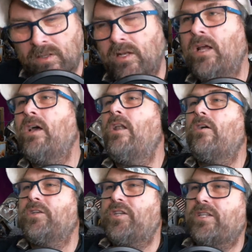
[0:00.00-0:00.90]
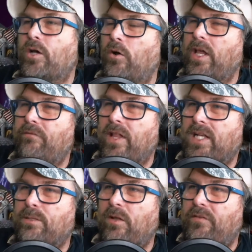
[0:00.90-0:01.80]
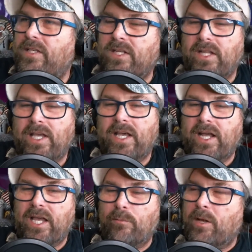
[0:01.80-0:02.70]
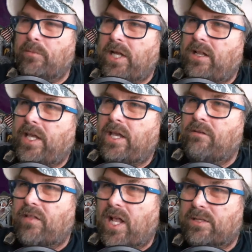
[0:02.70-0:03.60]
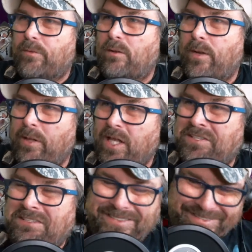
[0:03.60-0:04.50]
No, because she's totally flexible physically, and I am completely inflexible in my beliefs.